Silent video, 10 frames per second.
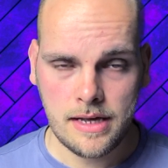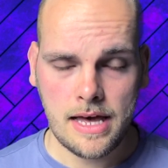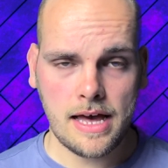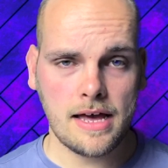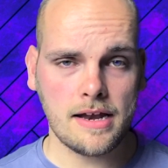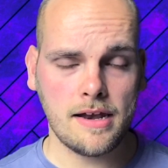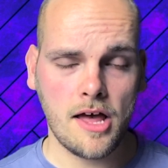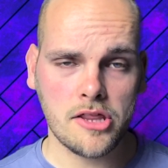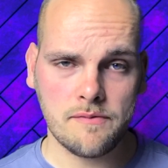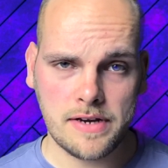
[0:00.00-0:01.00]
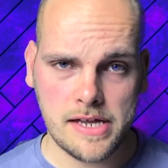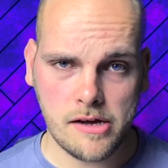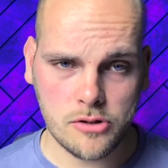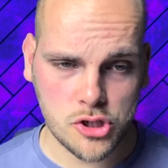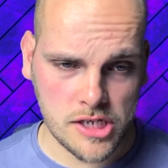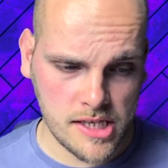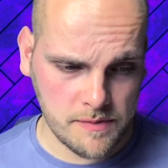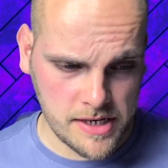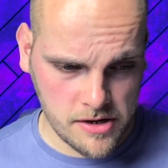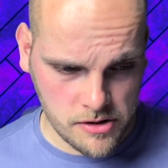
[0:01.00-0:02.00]
and like the video, share the
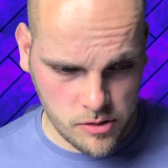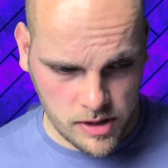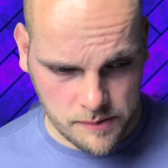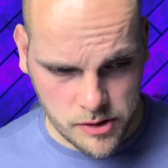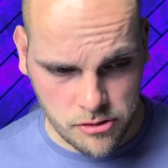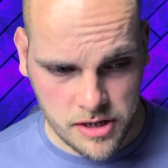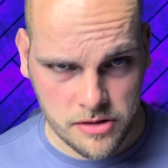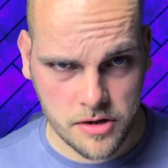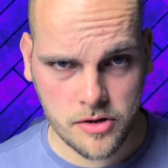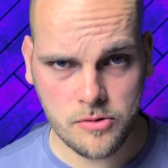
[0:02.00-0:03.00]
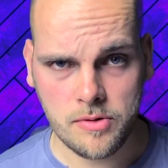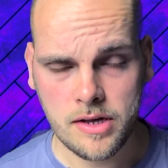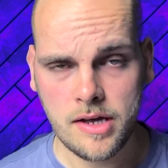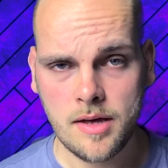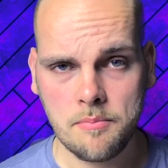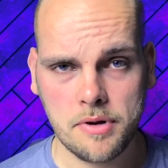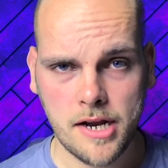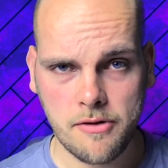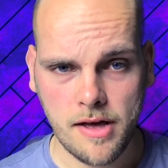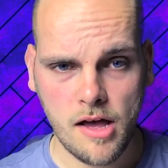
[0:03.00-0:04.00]
video, do whatever you need to do. But
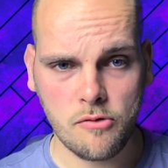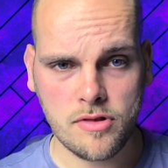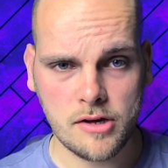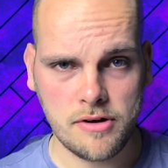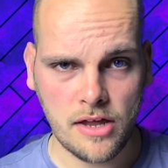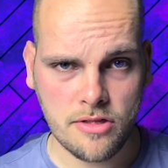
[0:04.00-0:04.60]
anyway, I will see you next